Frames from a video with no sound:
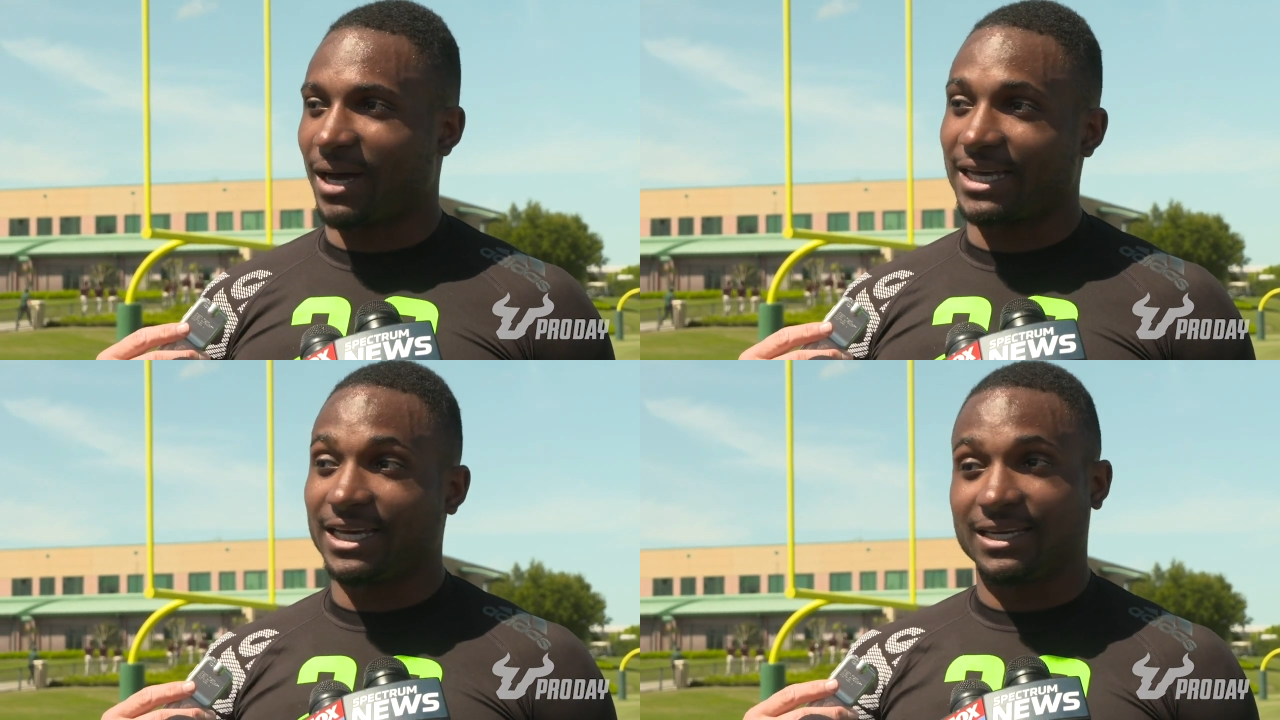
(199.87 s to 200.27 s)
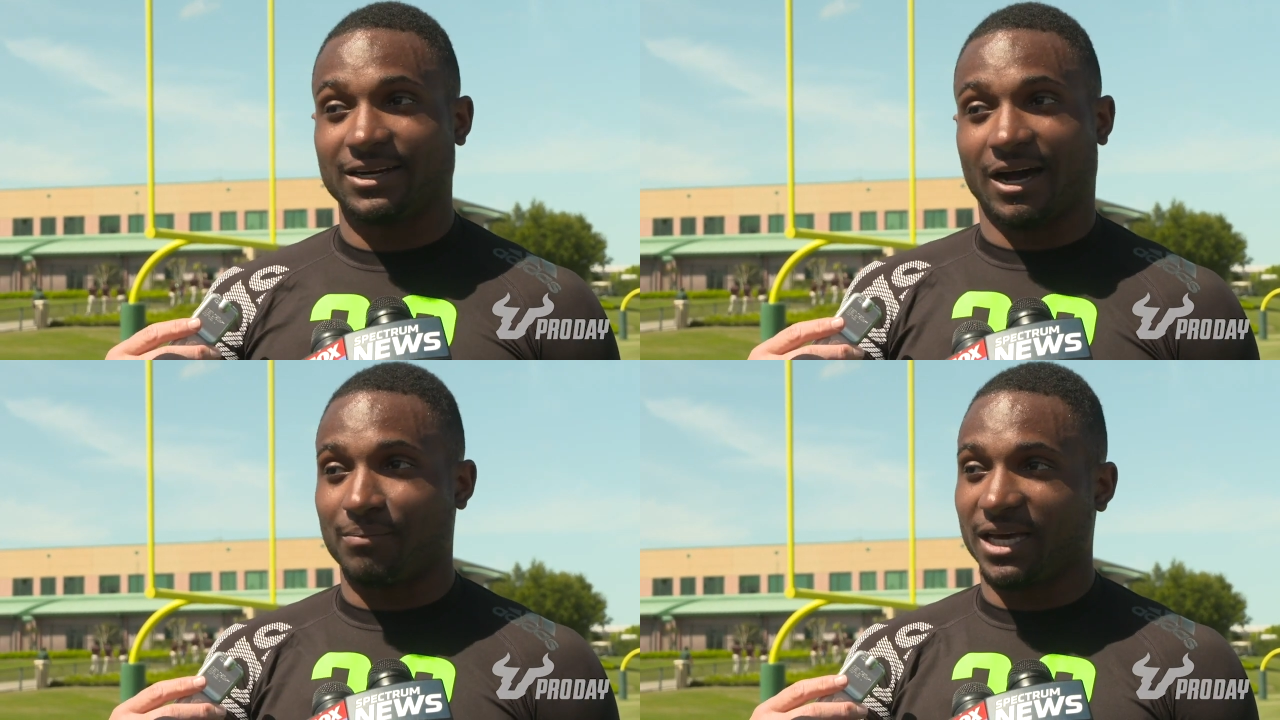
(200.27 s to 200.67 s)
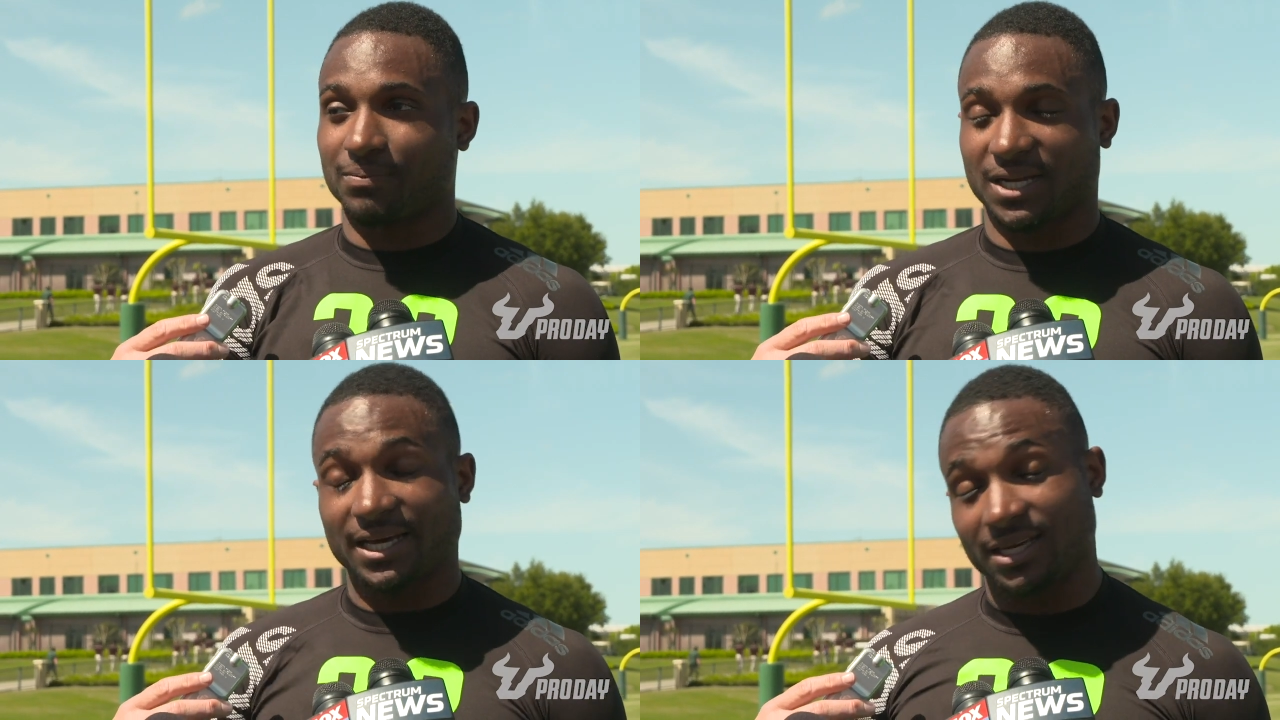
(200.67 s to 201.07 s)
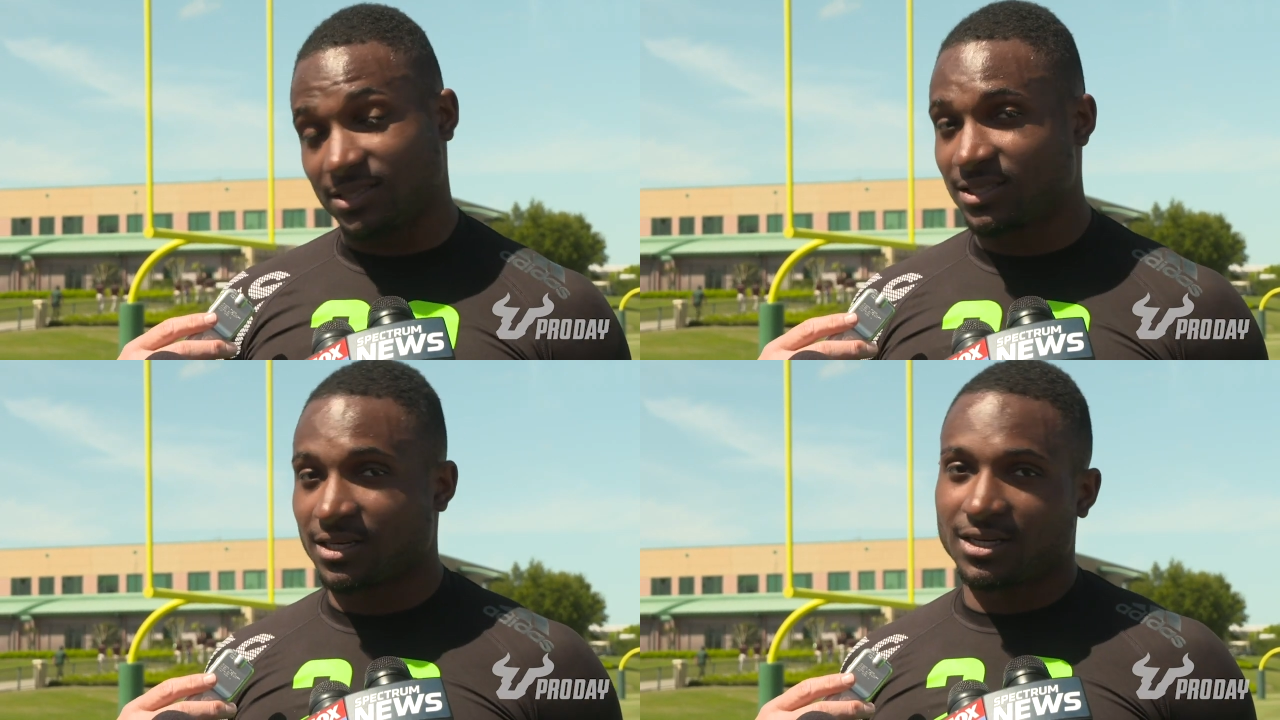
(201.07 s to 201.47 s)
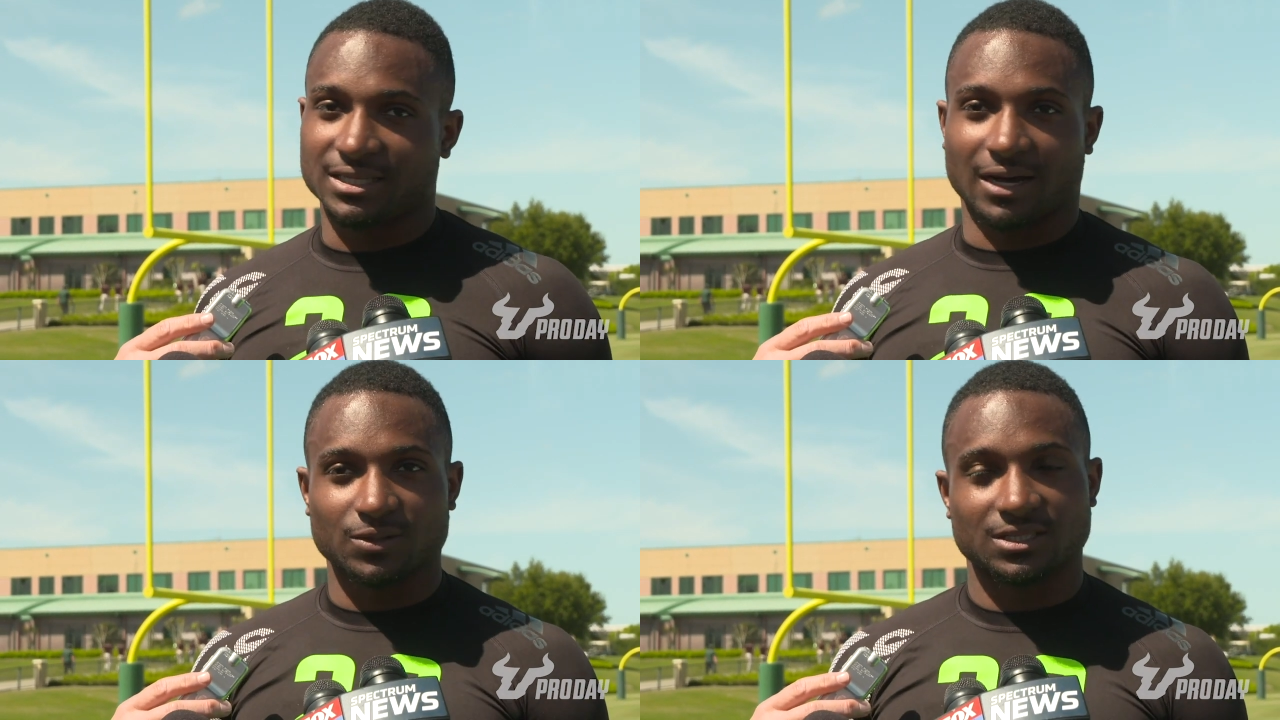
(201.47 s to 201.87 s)
I get there, I make plays.
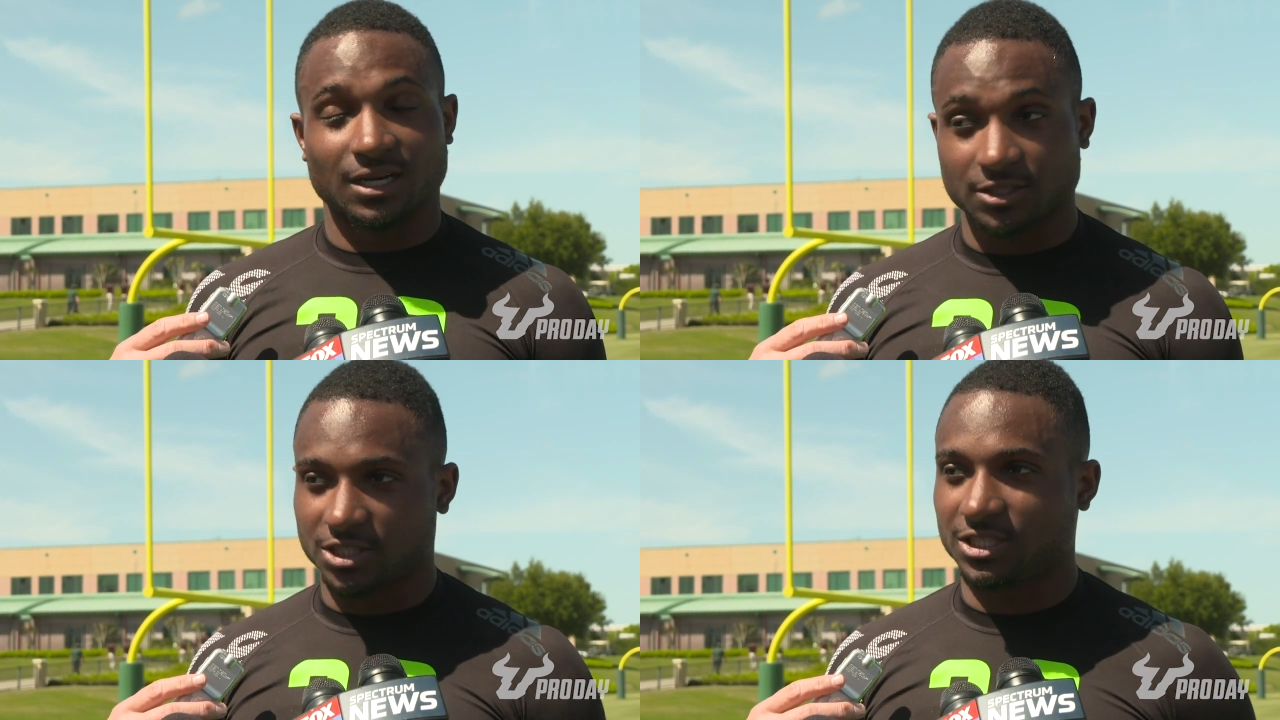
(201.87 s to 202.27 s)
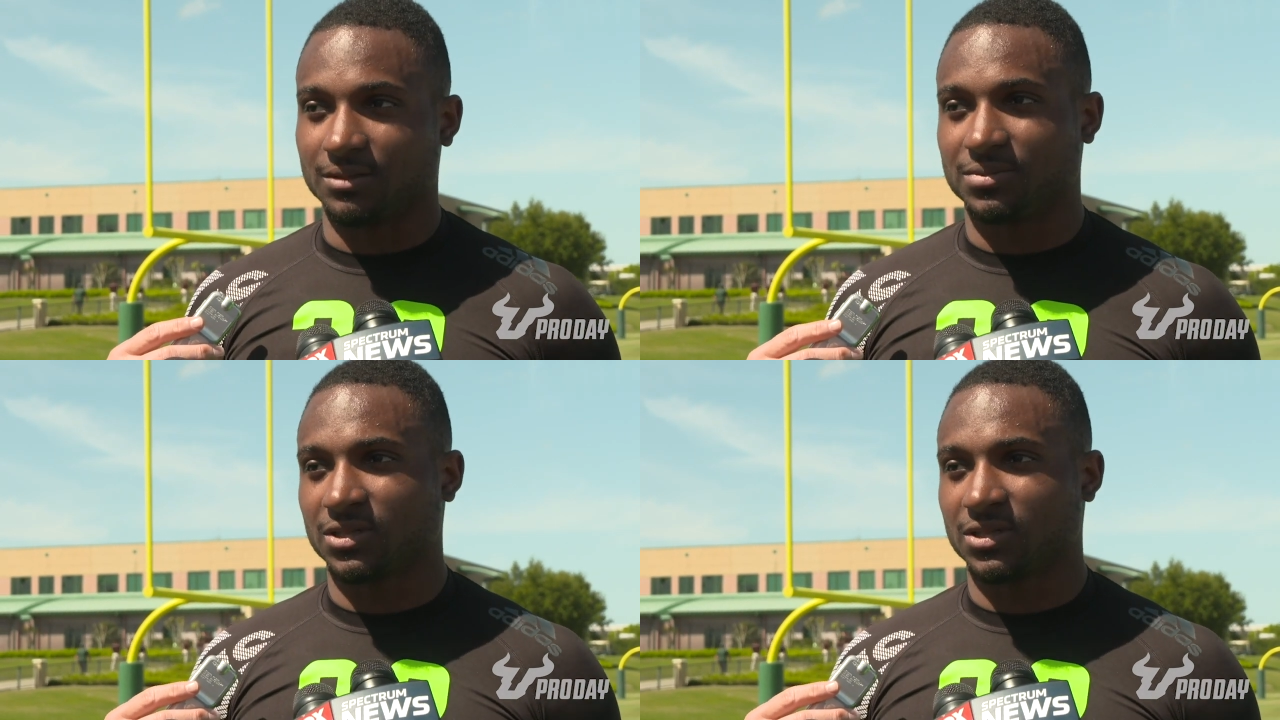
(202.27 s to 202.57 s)
That was another chip.